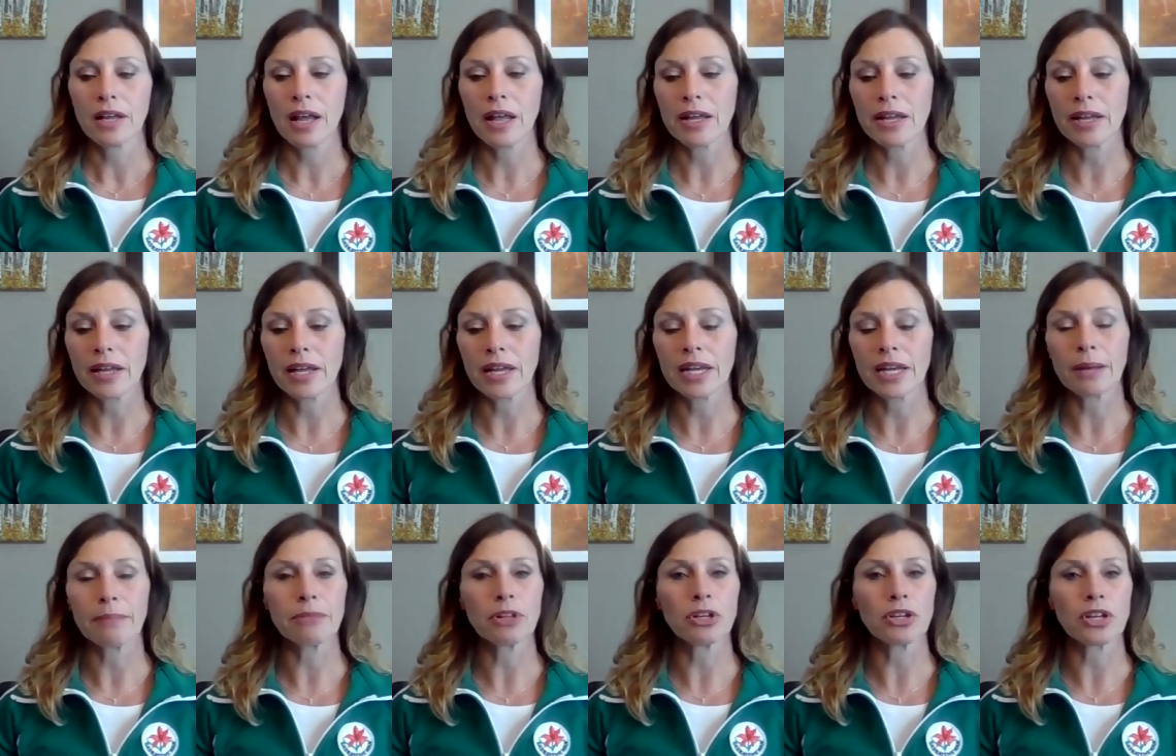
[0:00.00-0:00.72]

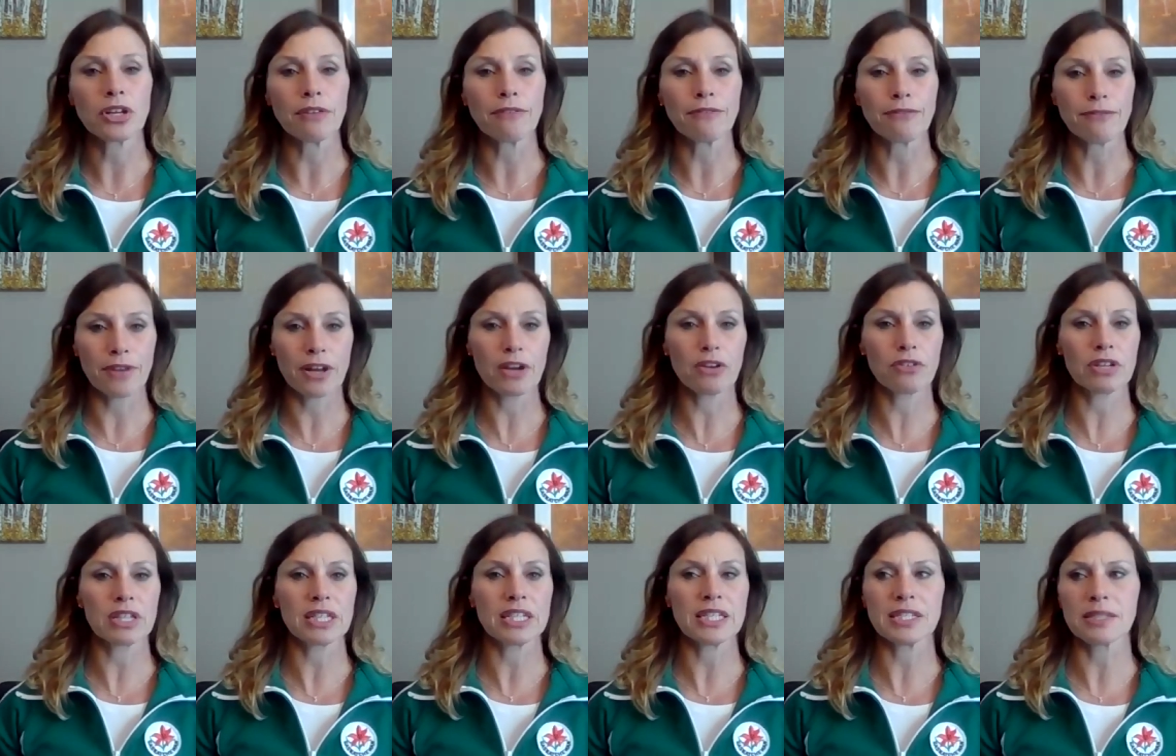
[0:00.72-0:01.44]
and I'm looking
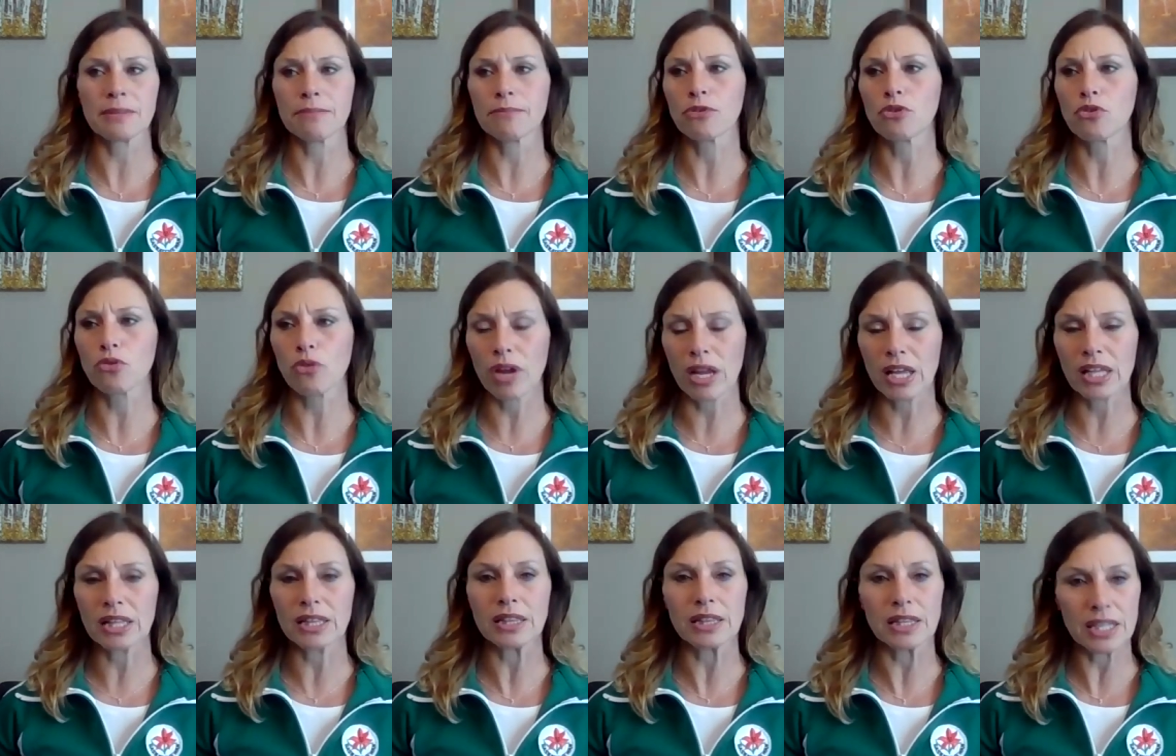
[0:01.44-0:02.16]
federally, some
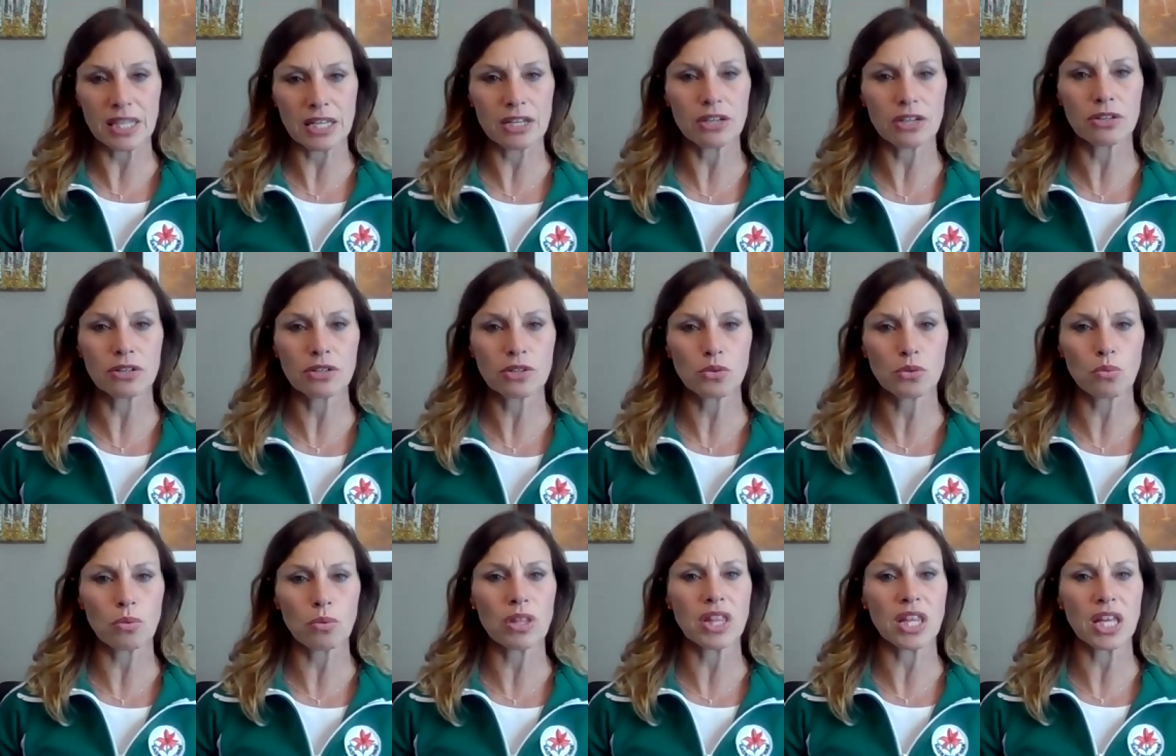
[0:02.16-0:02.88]
great
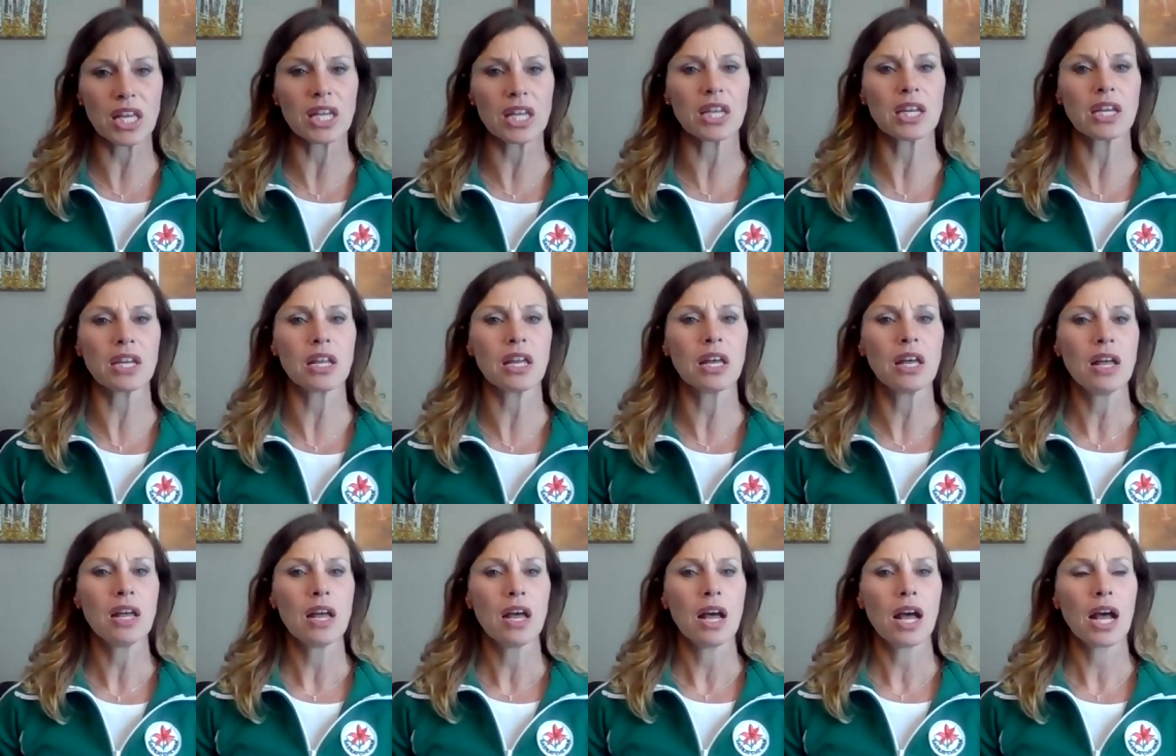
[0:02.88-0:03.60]
leaders
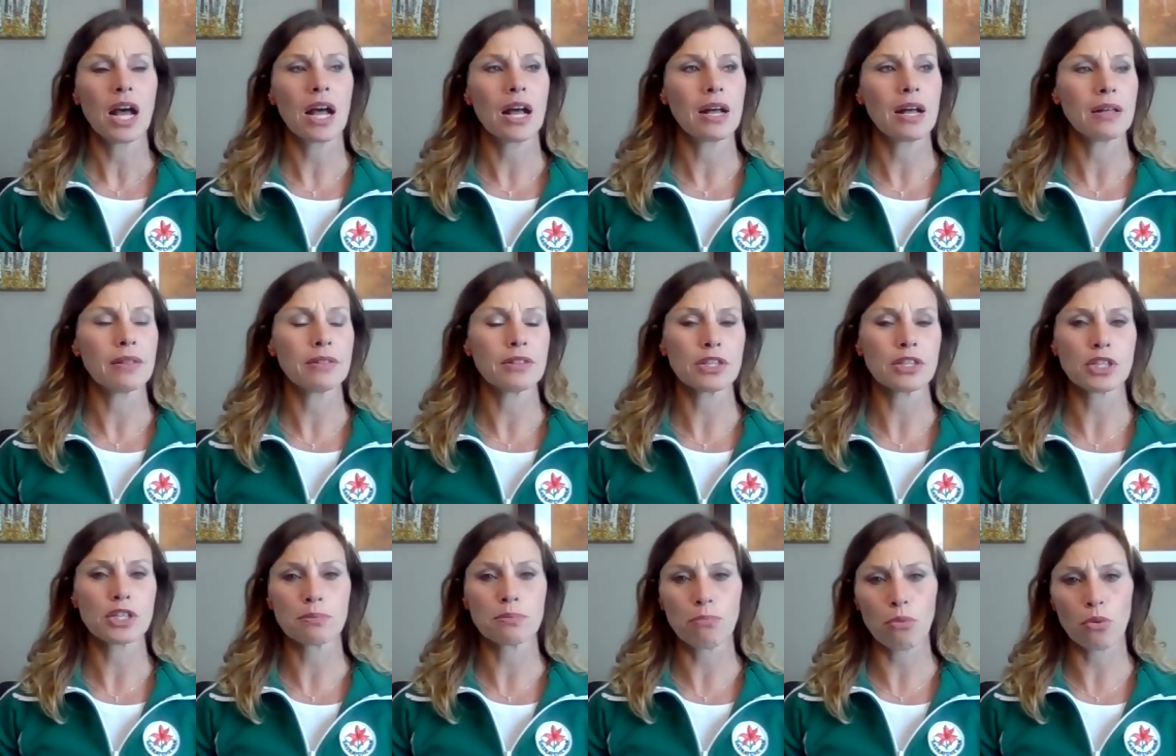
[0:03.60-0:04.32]
within
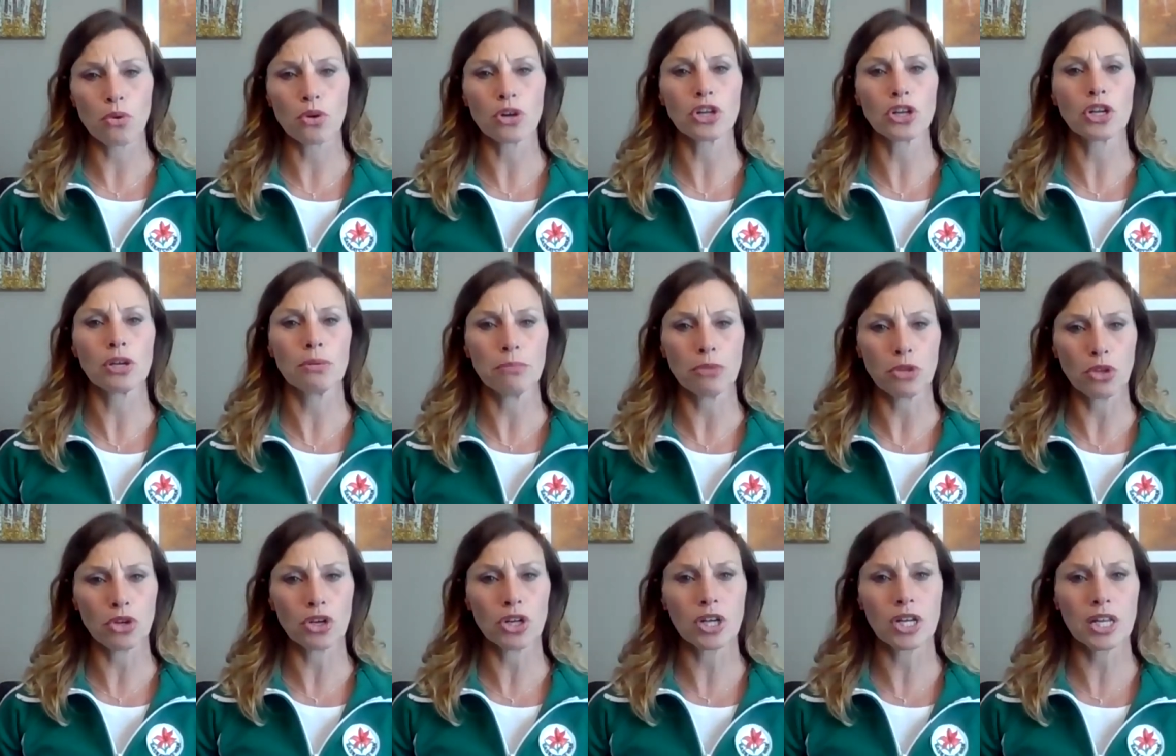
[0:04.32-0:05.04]
the sport
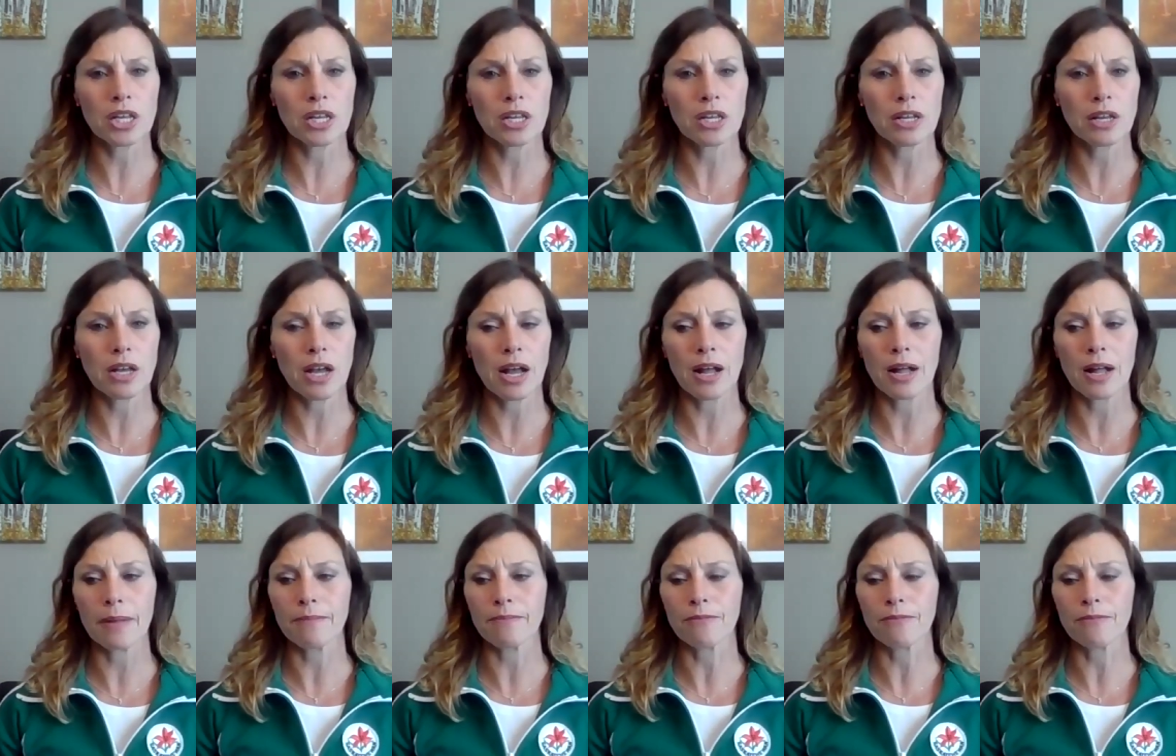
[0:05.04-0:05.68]
community